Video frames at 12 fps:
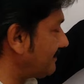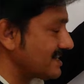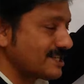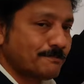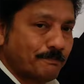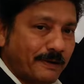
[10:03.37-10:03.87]
the
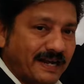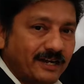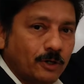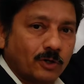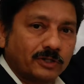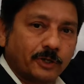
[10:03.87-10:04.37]

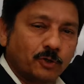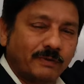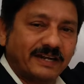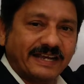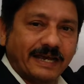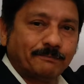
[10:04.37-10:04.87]
spend on the
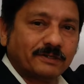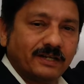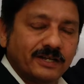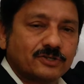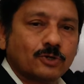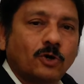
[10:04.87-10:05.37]
human
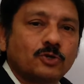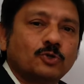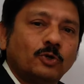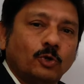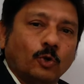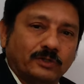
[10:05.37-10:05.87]
capital is
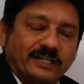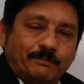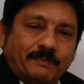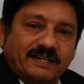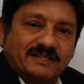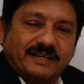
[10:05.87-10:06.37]
also low.
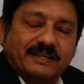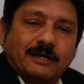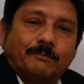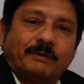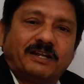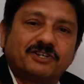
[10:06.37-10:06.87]
That means in
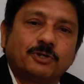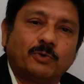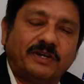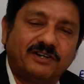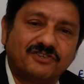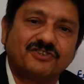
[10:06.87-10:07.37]
comparison
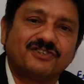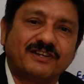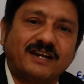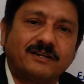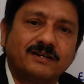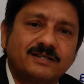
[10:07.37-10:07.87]
to industry
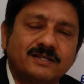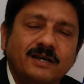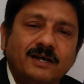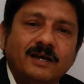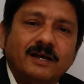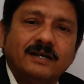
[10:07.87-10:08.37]
standards,
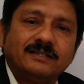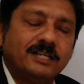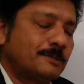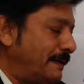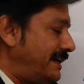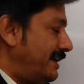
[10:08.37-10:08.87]

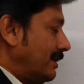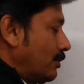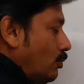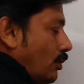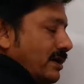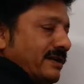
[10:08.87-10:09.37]
this particular
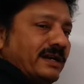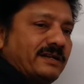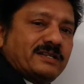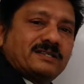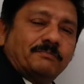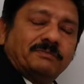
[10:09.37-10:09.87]
quadrant
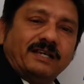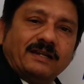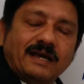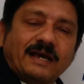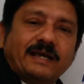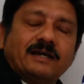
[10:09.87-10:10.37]
is something
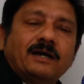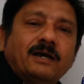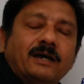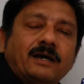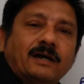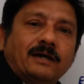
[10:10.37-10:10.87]
like
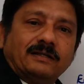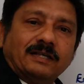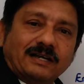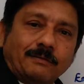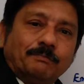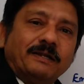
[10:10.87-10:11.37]

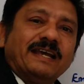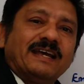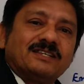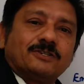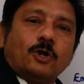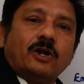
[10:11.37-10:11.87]
the company
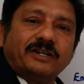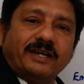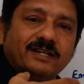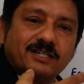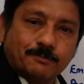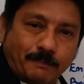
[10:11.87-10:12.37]
has not
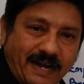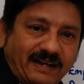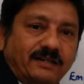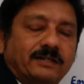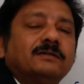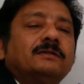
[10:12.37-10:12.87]
yet spent